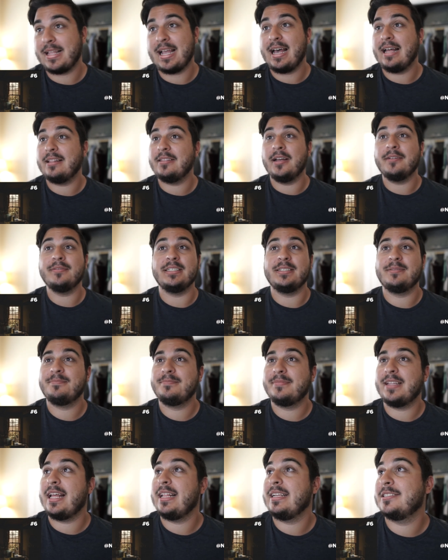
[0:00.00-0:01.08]
I love it.
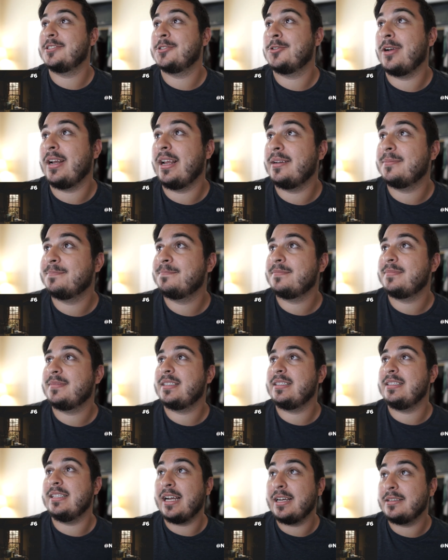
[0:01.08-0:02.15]
I think it's great.
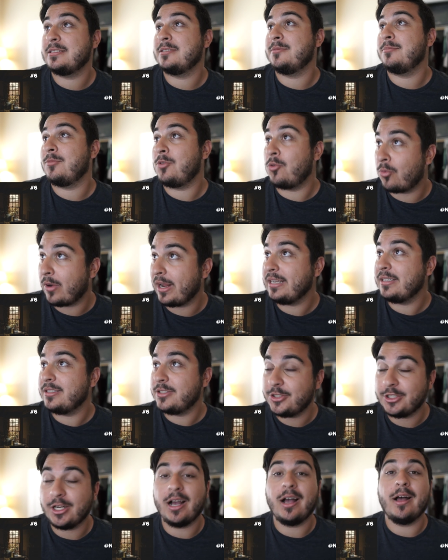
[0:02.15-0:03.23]
Now some great
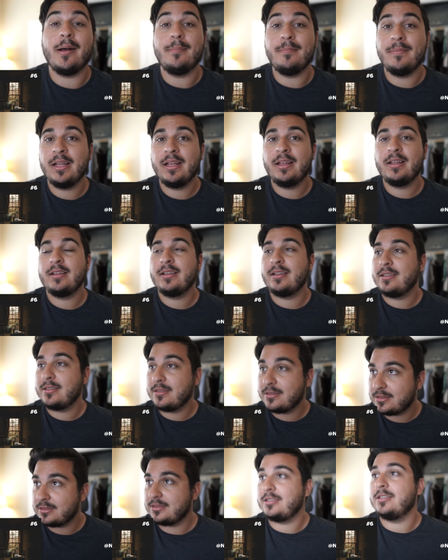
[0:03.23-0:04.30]
job.
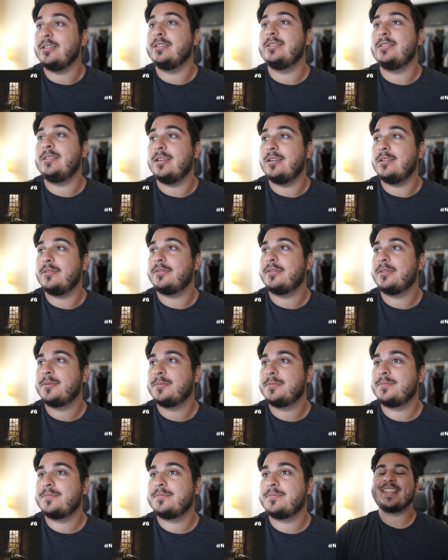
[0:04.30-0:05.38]
Good stuff.
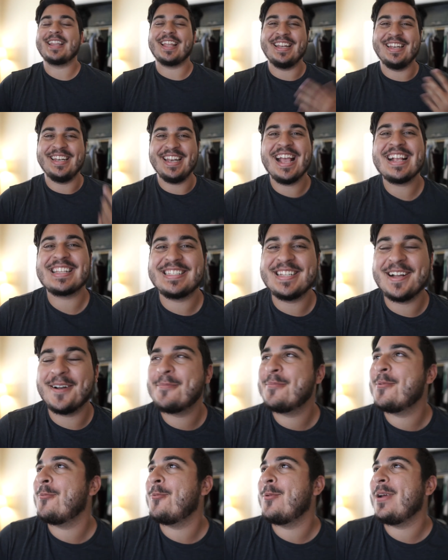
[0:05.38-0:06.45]
Next
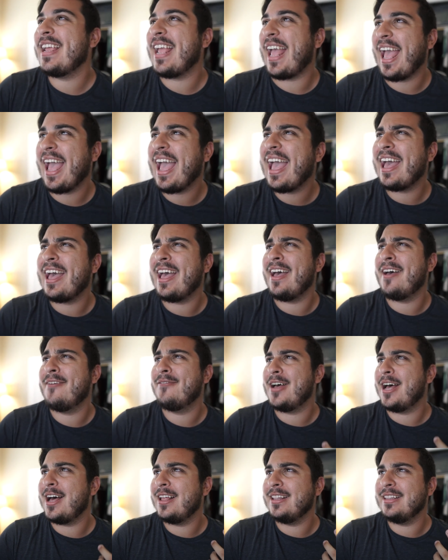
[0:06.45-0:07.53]
up, we
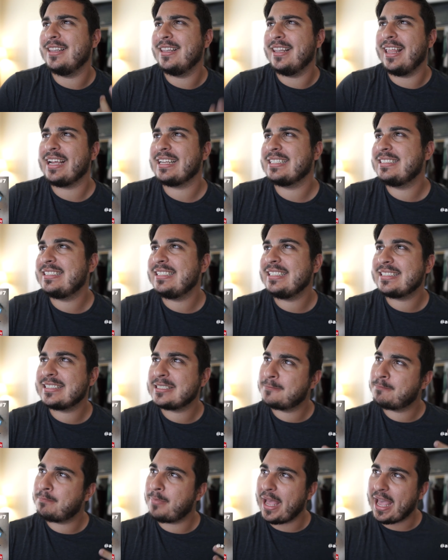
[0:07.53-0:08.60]
have
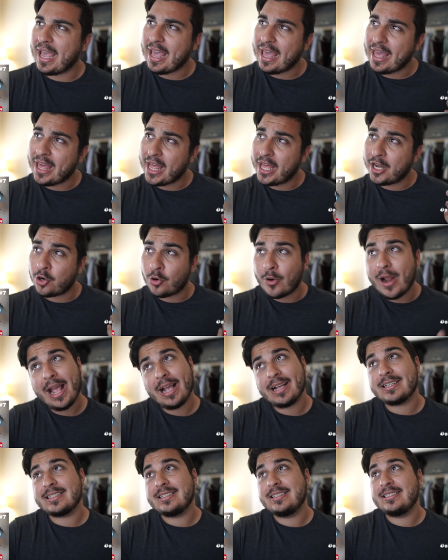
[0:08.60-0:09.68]
Alexis
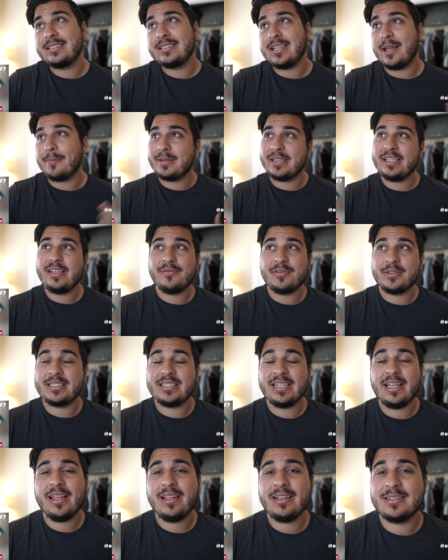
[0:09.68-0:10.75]
Pateraxx, I believe you
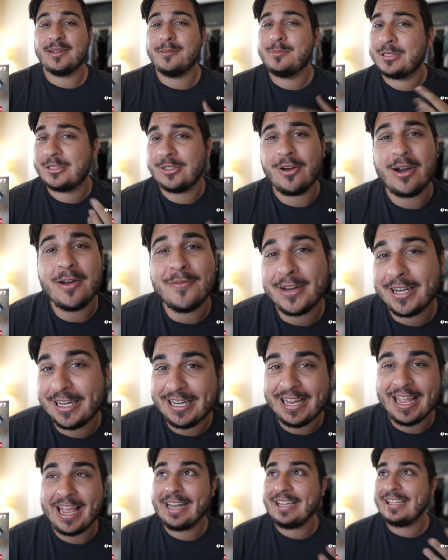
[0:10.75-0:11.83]
say. I'm sorry if I
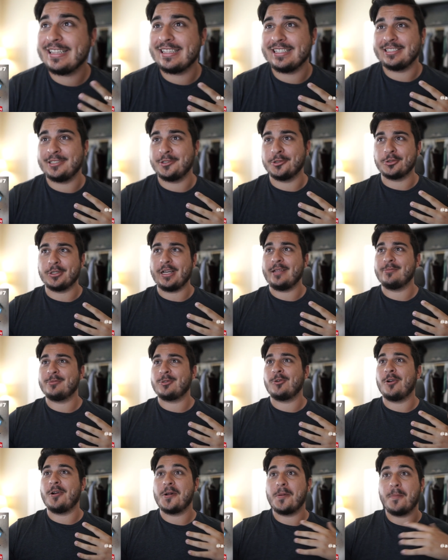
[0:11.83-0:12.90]
get any of these usernames
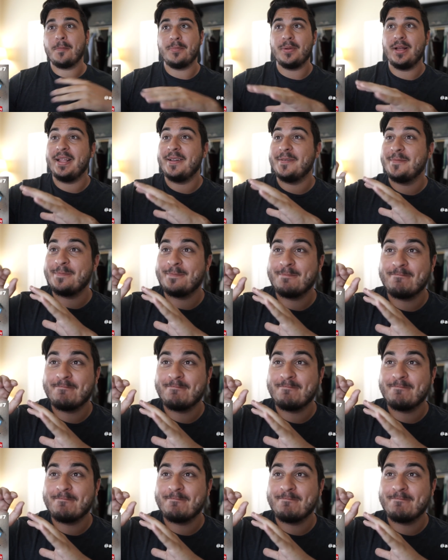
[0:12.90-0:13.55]
wrong, but